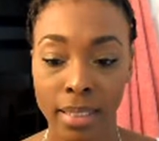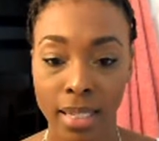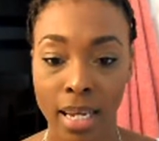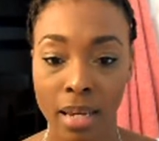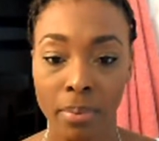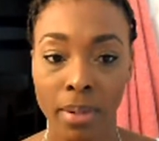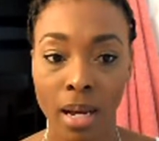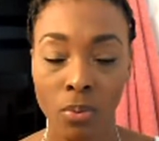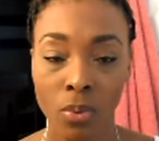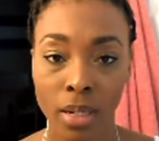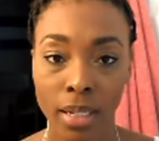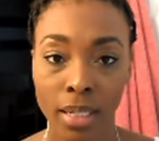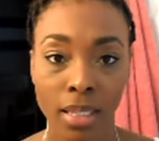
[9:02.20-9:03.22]
thing. But I
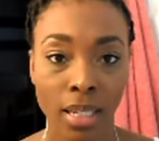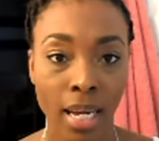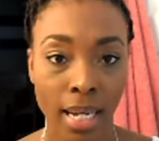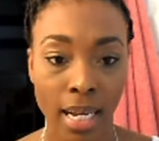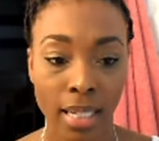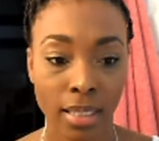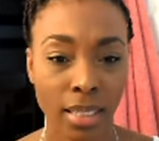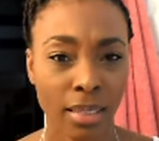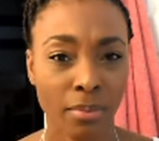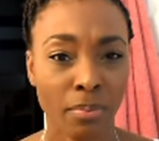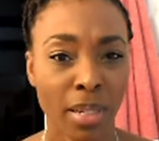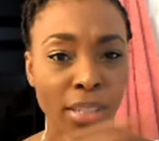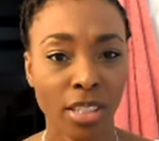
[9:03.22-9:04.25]
wanted, like I
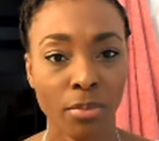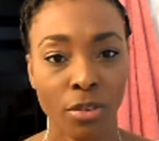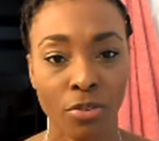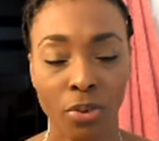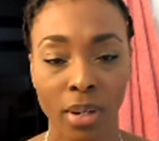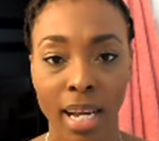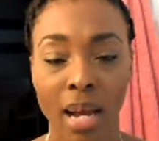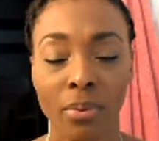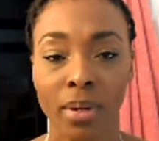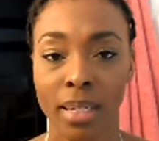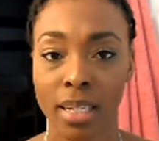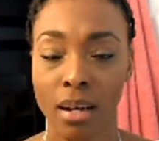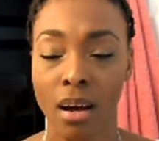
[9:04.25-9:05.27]
mentioned before, I want
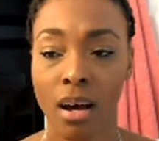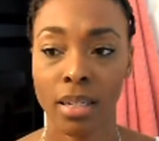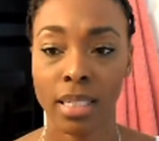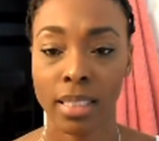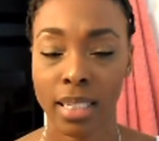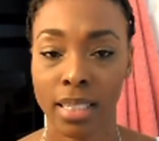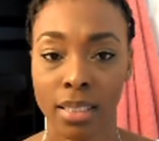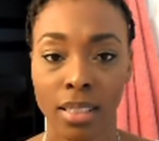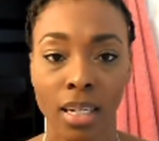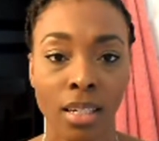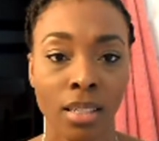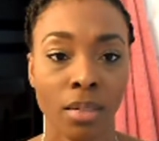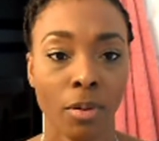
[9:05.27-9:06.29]
to get all these things
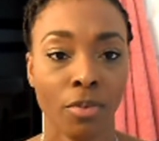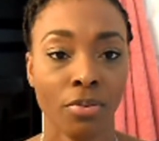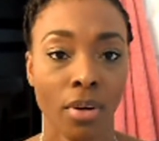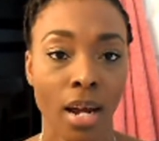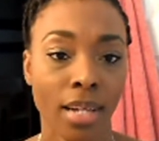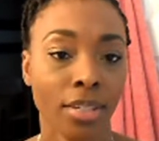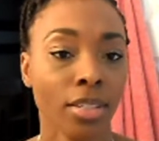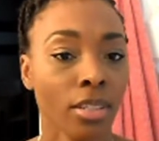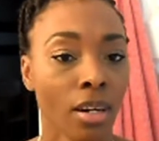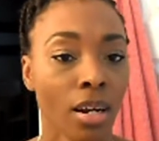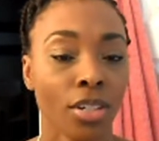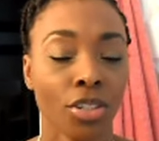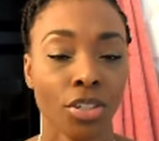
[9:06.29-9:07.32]
done before I
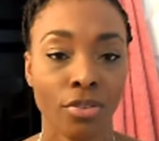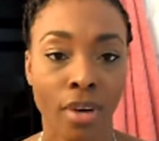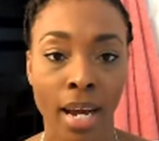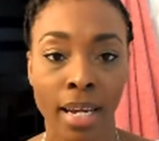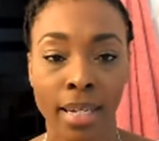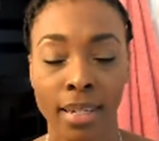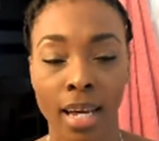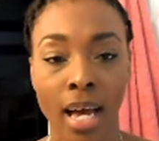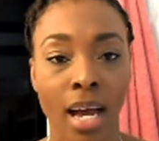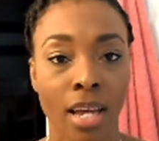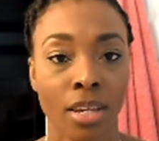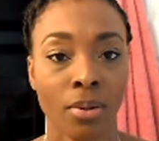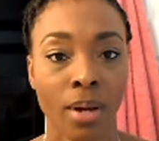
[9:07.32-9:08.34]
start trying the
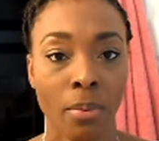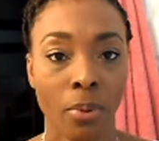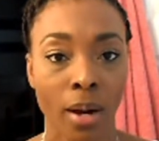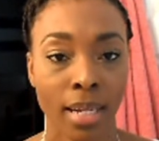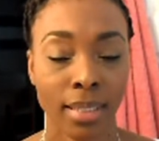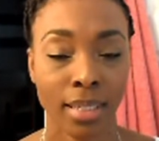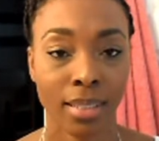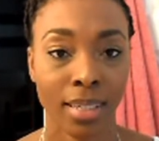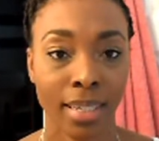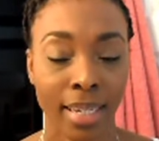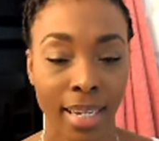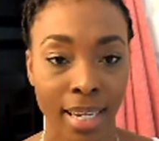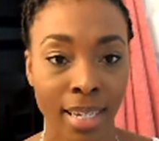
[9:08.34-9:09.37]
IUI process
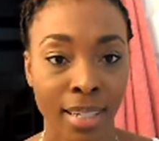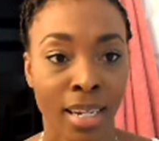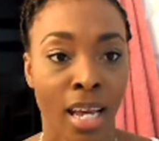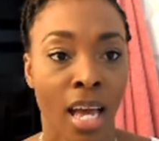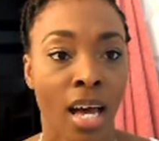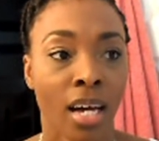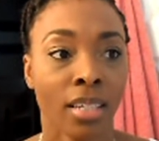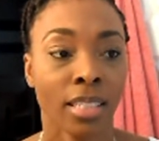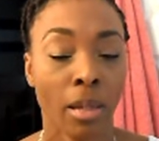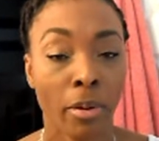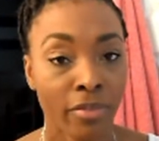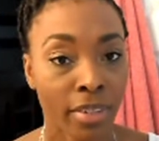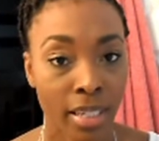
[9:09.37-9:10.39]
again.
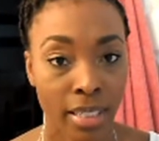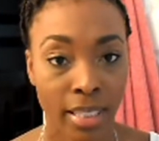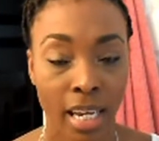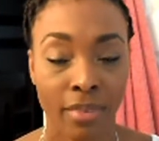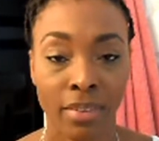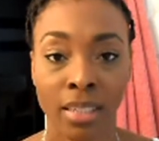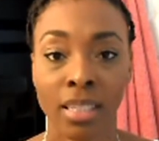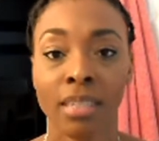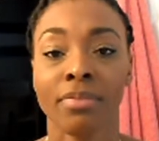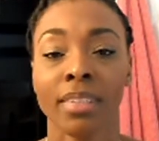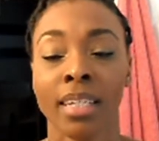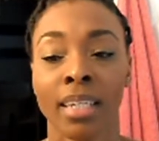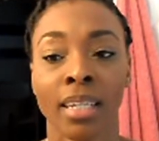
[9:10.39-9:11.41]
Some of it is heavy
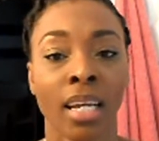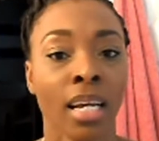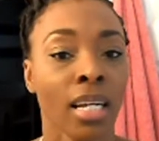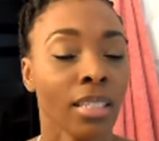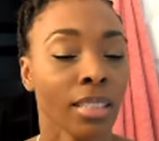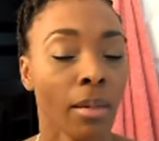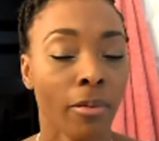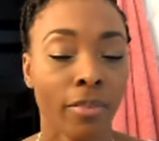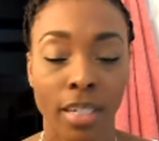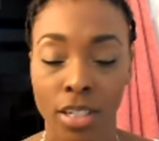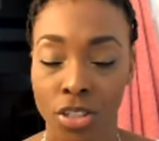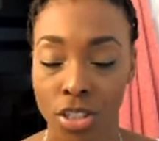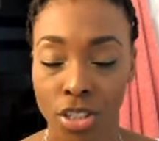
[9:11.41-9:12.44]
lifting. Some of it
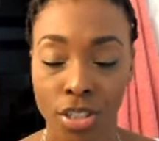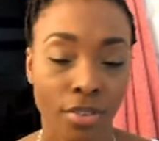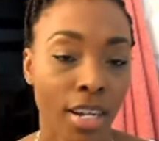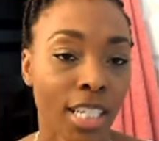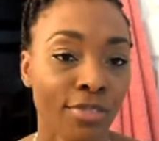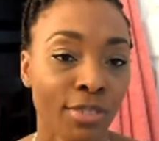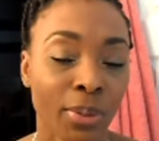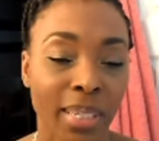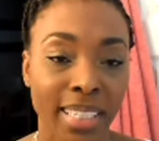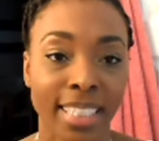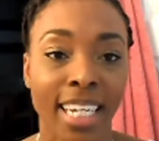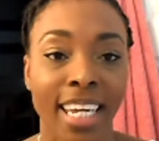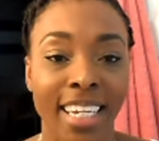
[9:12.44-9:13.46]
is just stressful and
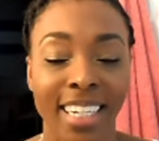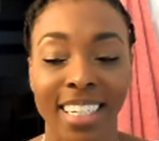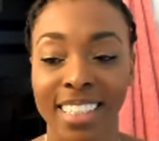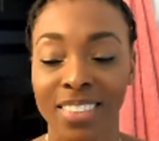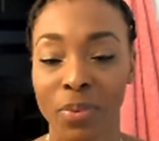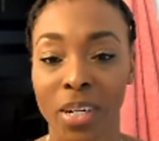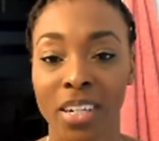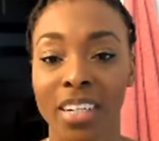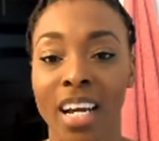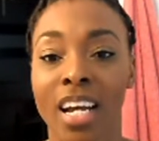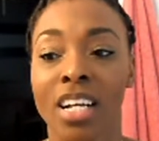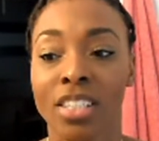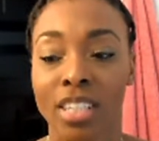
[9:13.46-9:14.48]
tedious work.
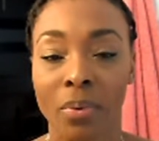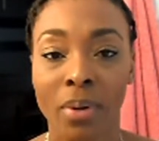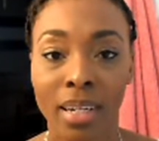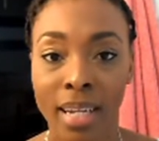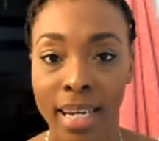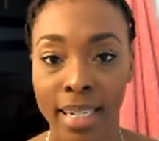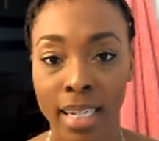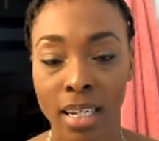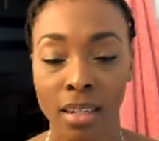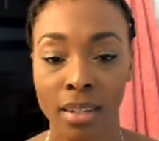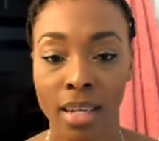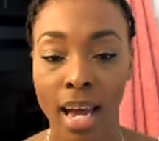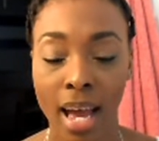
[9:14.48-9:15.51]
So I want to get
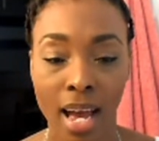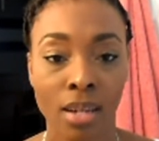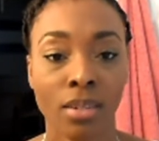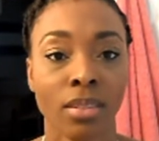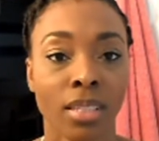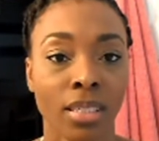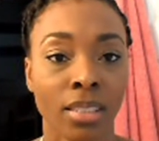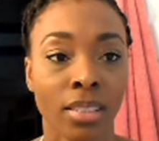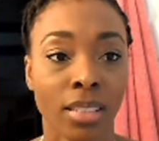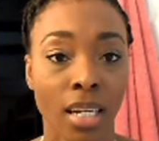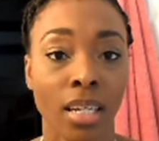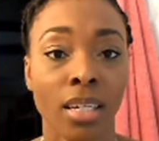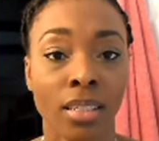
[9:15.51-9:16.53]
the house
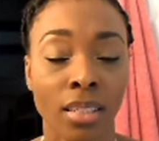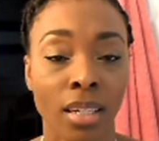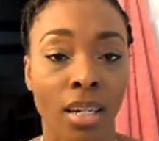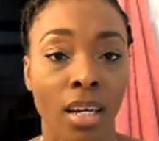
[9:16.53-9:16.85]
done